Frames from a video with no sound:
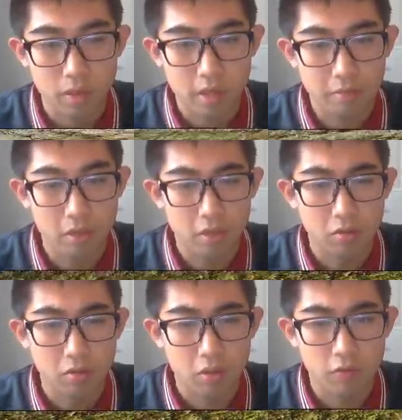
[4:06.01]
let me know
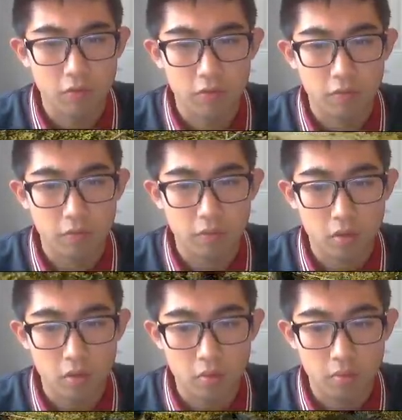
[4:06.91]
if
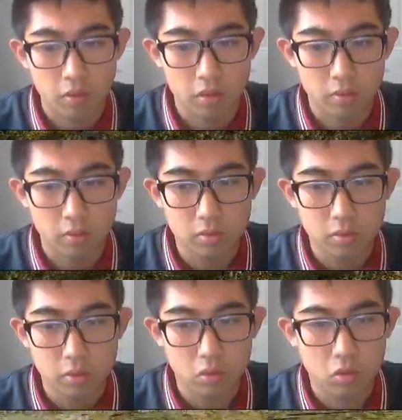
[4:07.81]
possible,
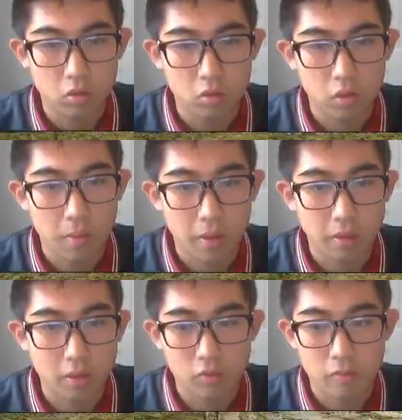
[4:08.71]
or I might
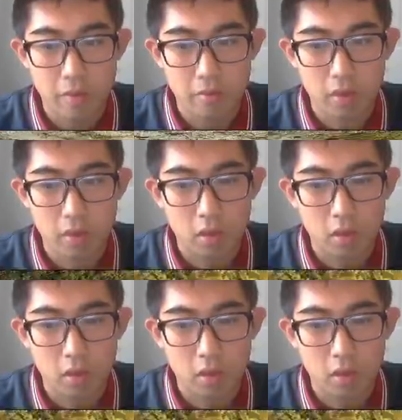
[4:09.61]
just remember.